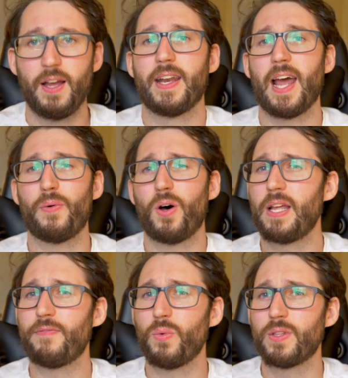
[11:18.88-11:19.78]
Now I'll
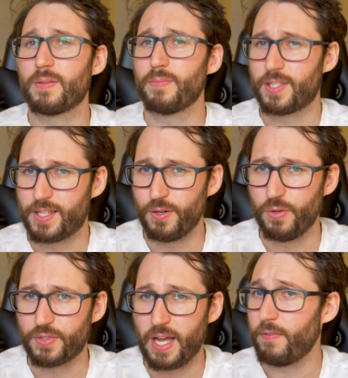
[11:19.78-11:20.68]
leave you with some
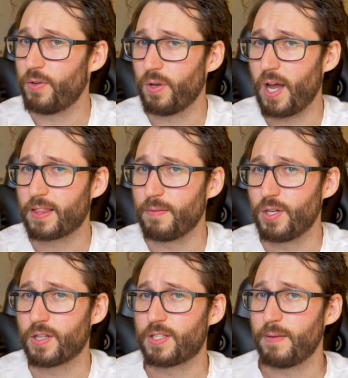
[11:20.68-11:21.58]
stills, and if you like them,
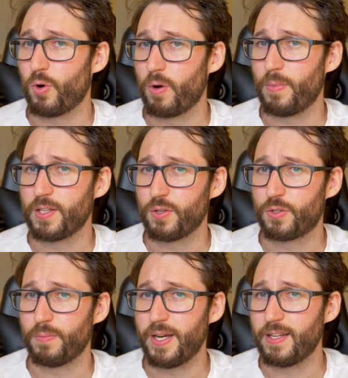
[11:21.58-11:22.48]
you can see more on my
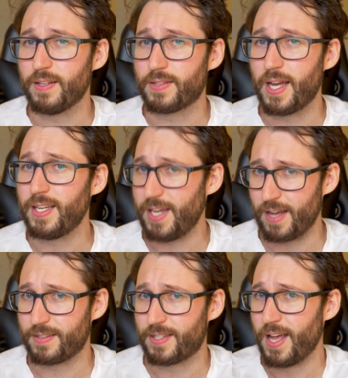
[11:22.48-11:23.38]
social medias. And
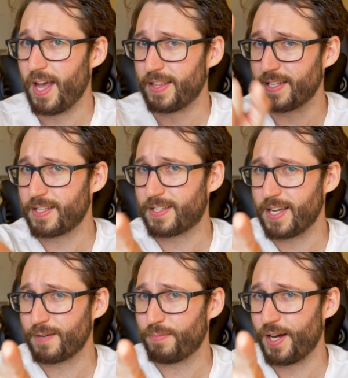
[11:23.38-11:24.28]
yes, that's a
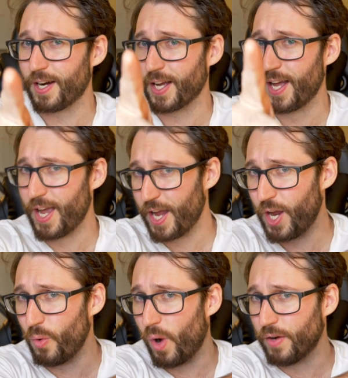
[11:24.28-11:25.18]
second plug
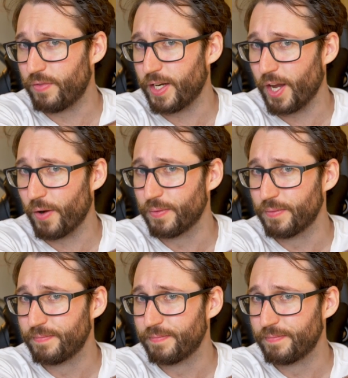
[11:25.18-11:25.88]
in one video.